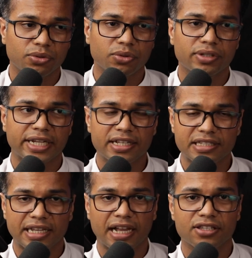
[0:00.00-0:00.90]
to take
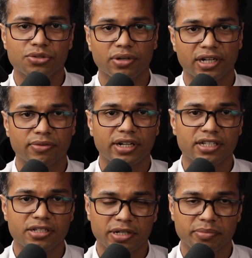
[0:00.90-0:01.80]
scans to our
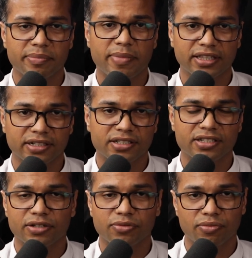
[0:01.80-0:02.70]
advantage, but make the
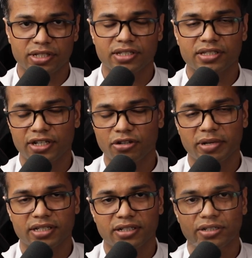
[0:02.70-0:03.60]
decision which is in your
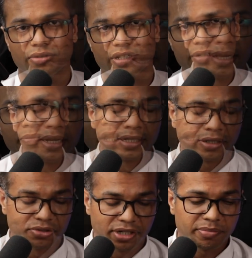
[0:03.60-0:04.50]
best interest.
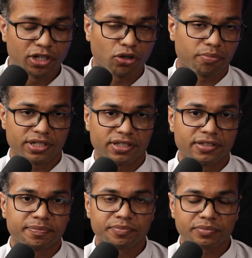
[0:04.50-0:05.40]
Now, treatment
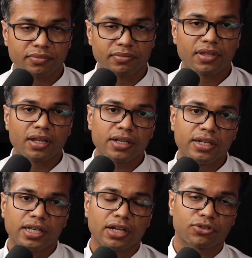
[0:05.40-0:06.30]
options.
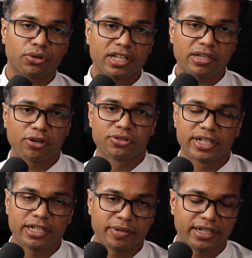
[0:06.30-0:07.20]
Now, talking about
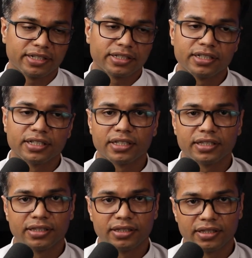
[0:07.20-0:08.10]
treatment,
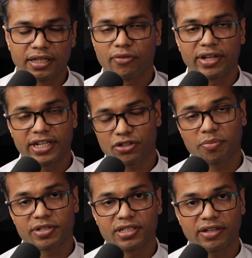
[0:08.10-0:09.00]
there are various
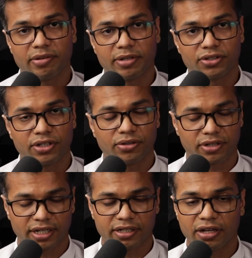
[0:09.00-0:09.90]
options available to you,
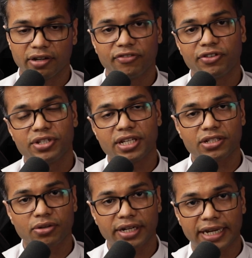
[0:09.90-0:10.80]
okay? Now, if you
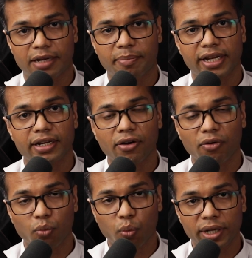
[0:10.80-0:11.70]
just got neck pain
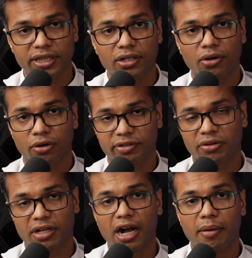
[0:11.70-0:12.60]
with or
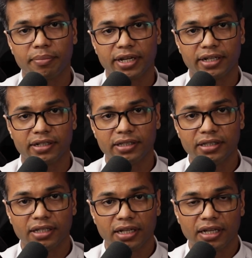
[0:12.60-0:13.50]
without arm
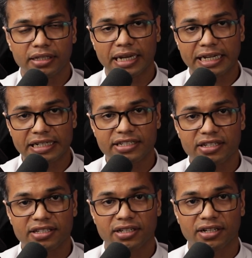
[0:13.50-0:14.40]
pain, the likely
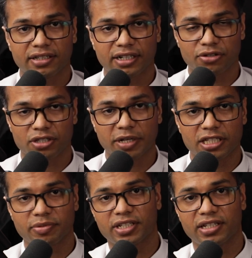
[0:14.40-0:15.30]
chances are that your
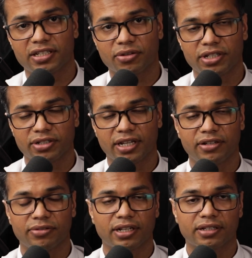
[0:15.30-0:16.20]
spine specialist is going to tell
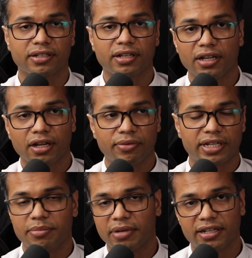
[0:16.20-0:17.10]
you that we
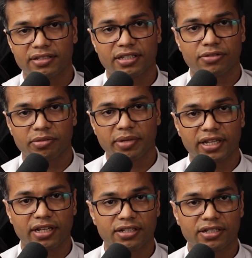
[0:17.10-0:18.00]
can manage this with
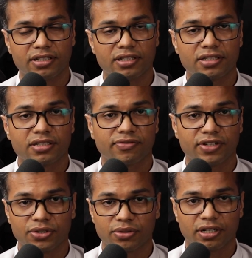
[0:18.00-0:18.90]
medications,
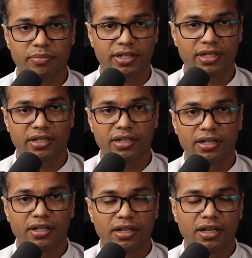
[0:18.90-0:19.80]
physiotherapy,
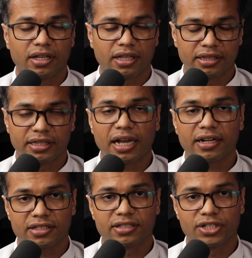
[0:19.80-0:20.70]
and that
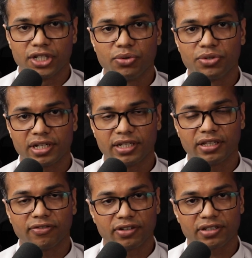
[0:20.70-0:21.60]
is usually
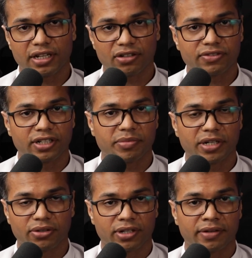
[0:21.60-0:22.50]
the first line of
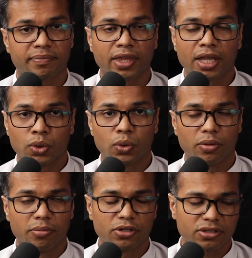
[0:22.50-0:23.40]
treatment, okay? So
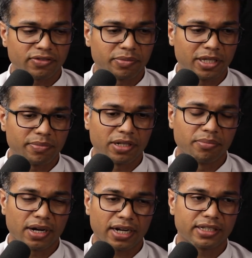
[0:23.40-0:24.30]
most of the people
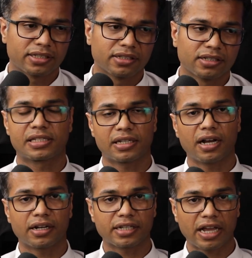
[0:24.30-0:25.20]
might
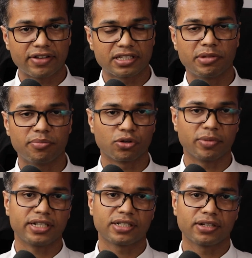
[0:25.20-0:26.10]
start having some
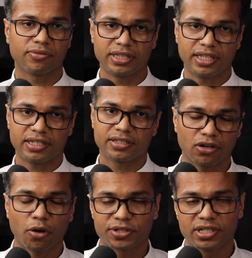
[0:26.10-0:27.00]
improvement with these
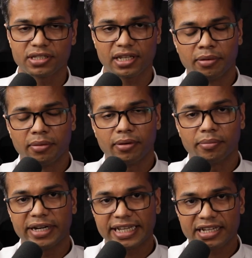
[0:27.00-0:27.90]
options. The
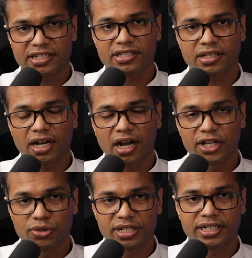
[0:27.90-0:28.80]
medications
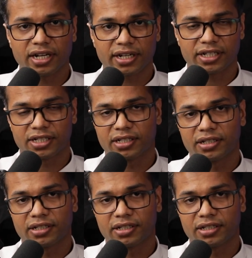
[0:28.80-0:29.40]
usually target